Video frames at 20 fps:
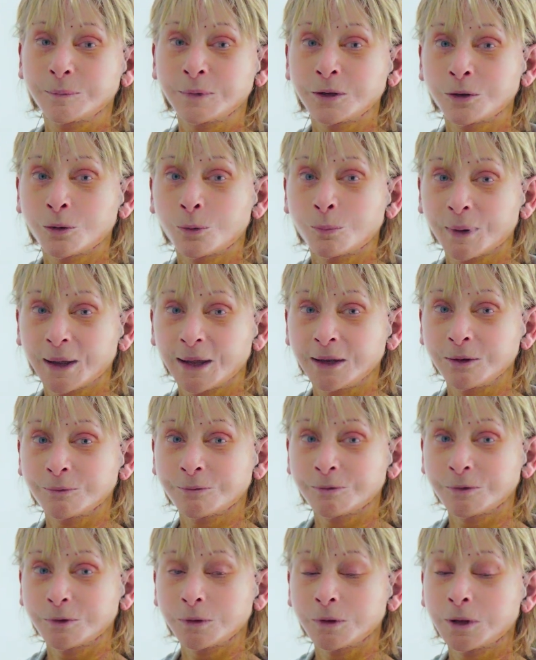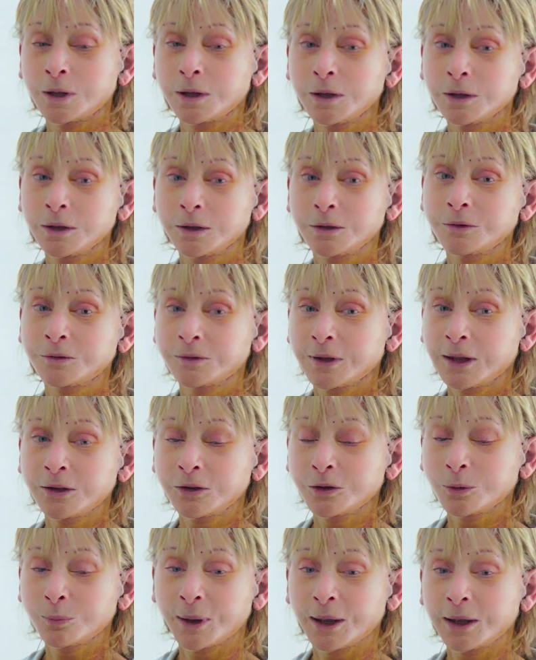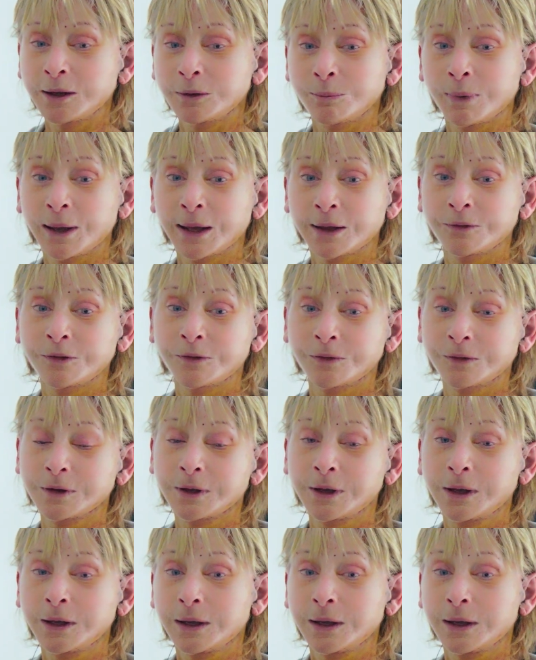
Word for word: you know, painful. You take your pain meds